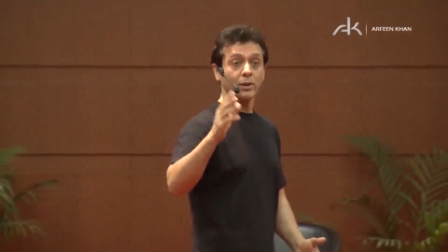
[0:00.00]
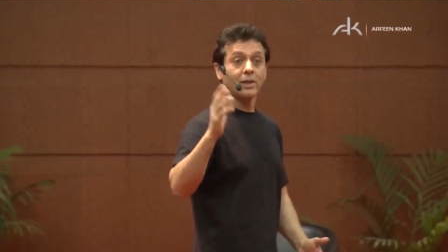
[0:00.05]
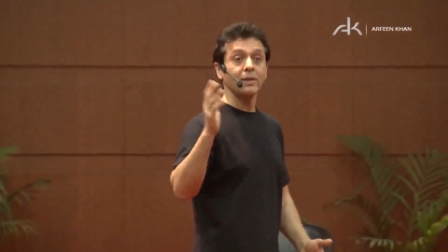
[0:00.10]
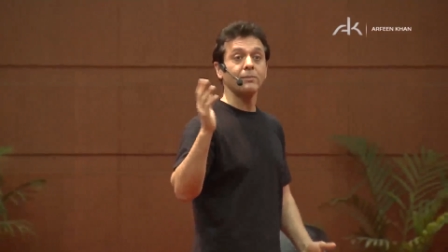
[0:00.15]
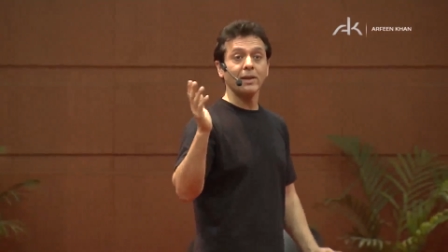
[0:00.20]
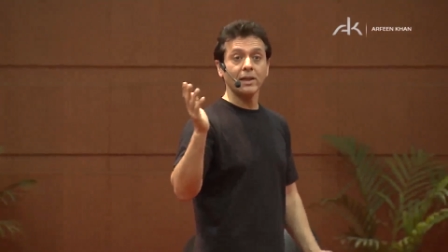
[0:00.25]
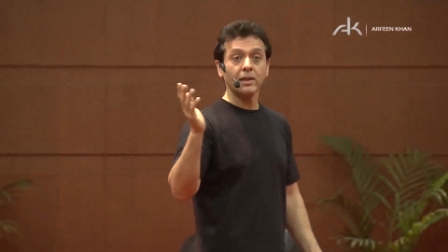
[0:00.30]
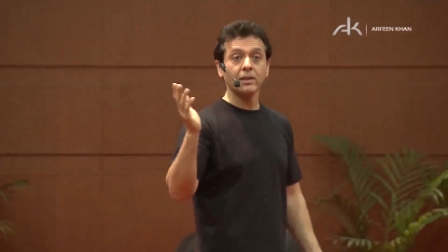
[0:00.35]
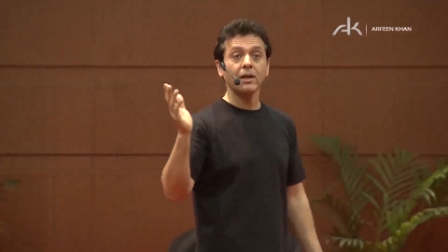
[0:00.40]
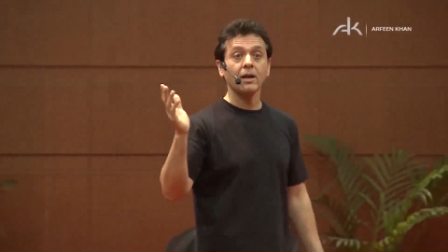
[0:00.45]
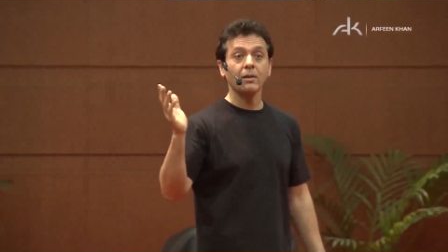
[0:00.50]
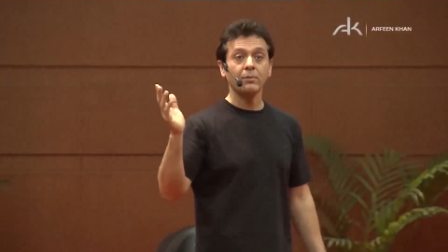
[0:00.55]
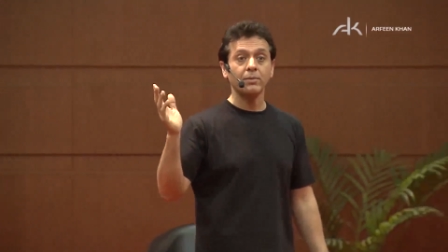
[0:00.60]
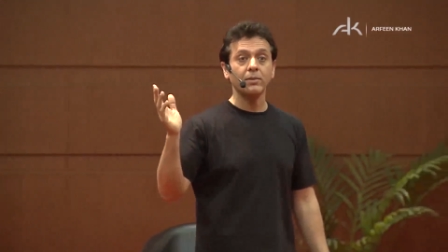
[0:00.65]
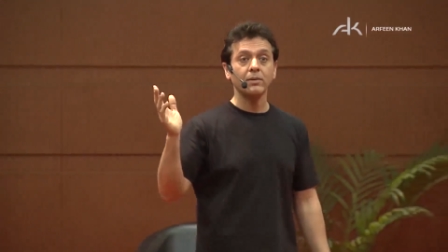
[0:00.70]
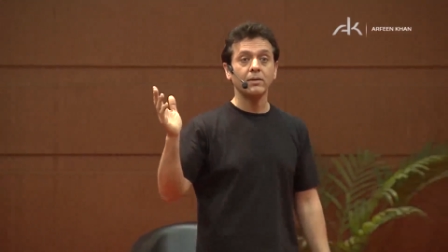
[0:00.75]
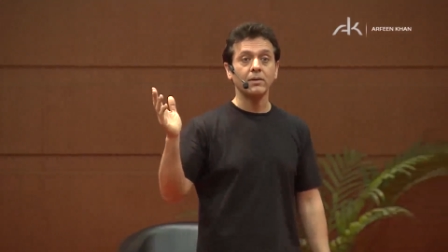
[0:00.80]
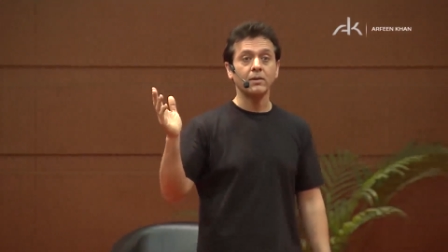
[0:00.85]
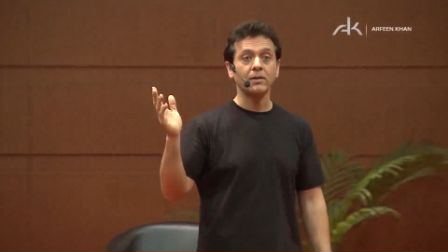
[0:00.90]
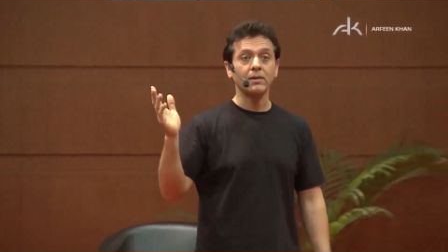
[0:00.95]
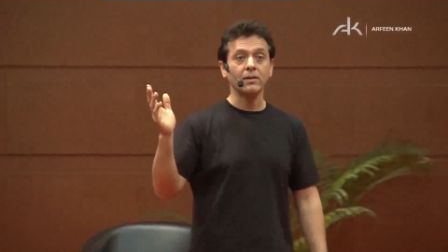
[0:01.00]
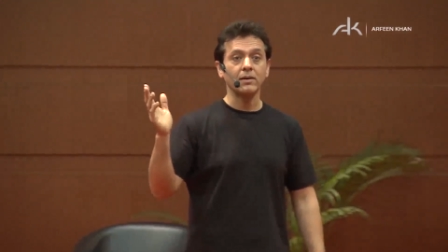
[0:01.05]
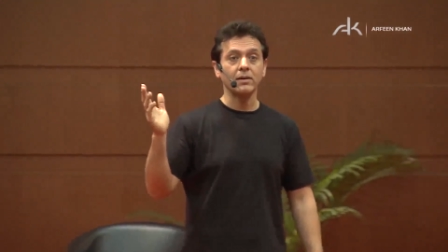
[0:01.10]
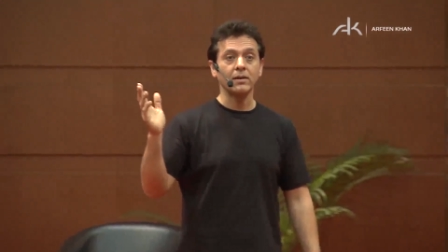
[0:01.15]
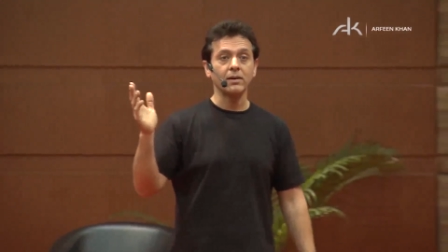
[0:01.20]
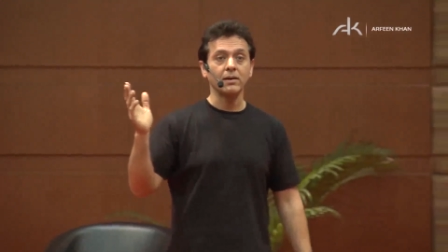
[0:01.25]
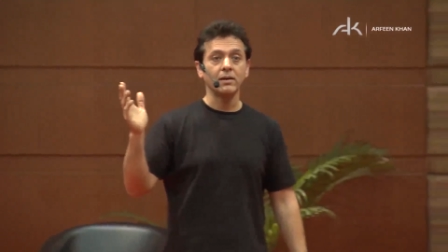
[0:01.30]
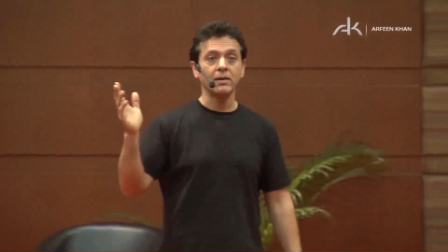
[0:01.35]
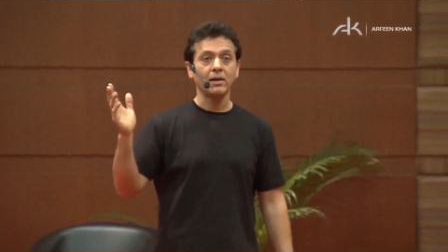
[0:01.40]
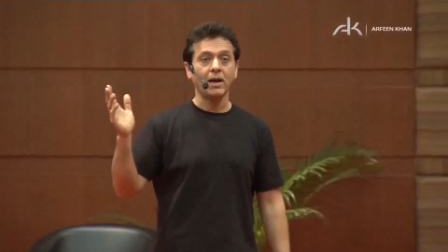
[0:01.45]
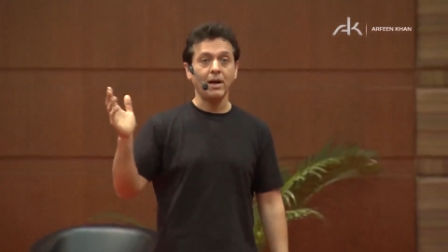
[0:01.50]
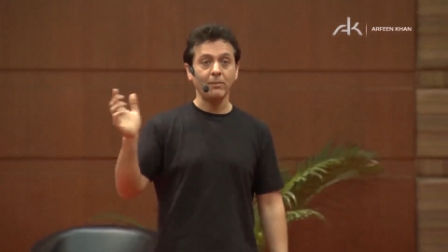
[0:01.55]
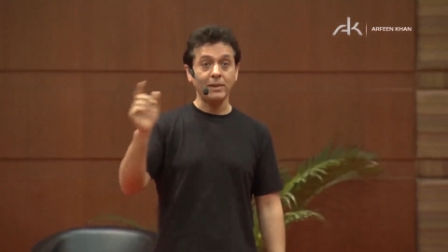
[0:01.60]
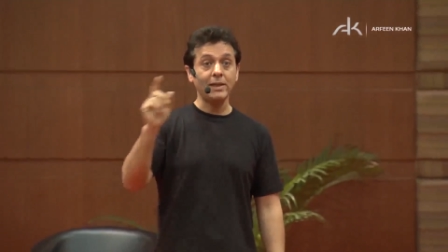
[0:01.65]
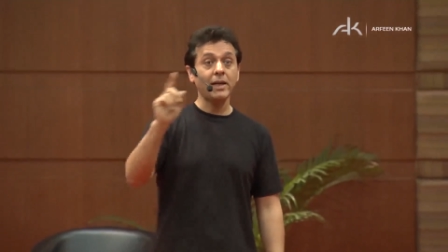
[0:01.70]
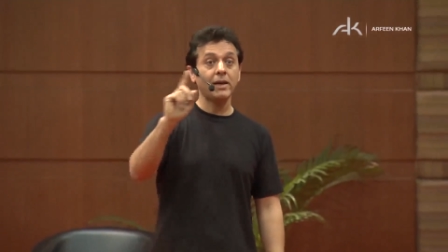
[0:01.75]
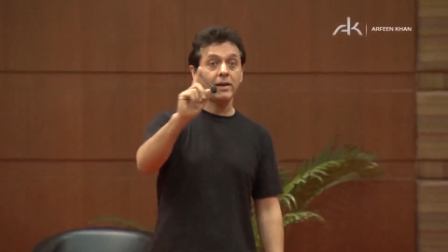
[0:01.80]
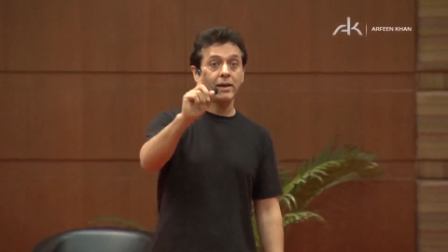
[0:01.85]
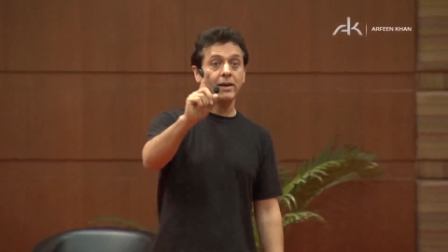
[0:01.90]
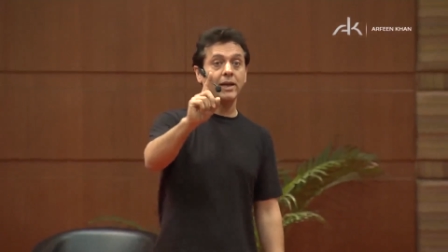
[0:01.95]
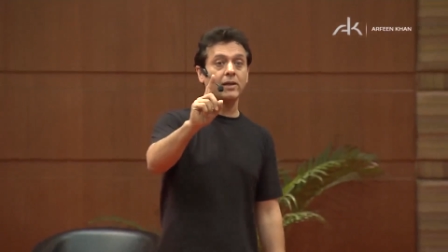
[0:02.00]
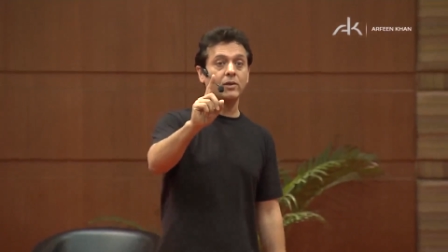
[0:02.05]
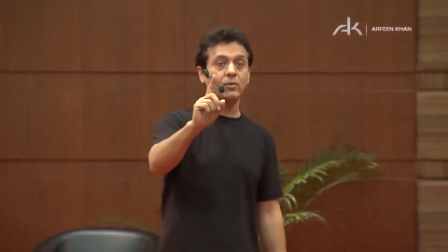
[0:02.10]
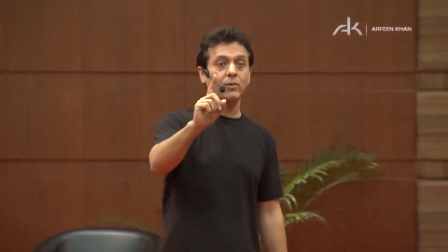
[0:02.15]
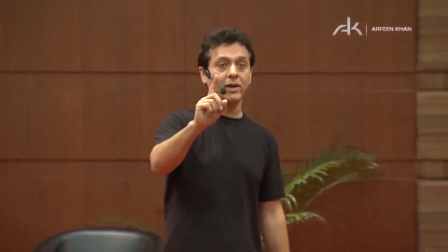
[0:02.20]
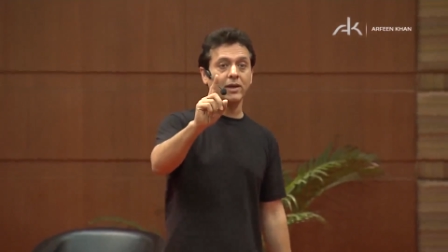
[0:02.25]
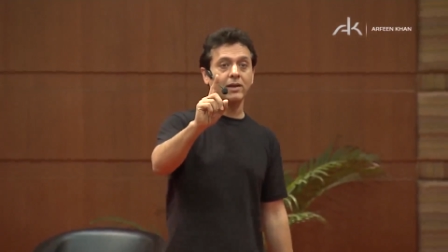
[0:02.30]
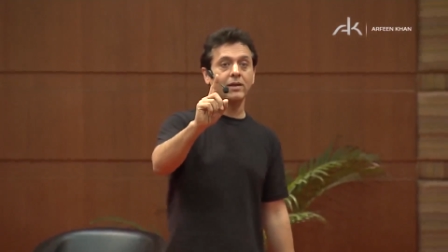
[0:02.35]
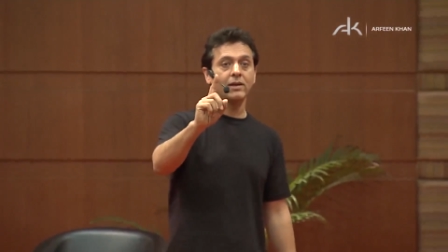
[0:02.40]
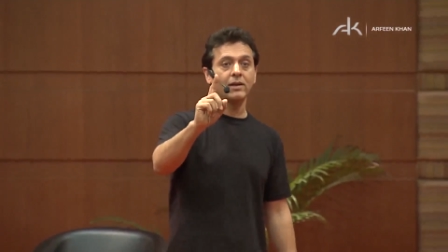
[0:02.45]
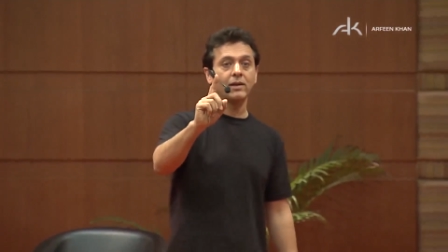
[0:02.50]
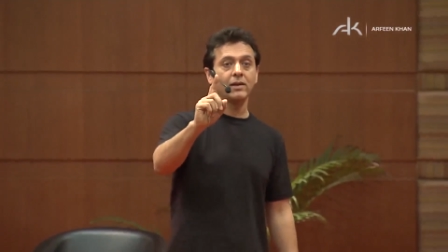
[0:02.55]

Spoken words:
messed up. I mean that in a nice way.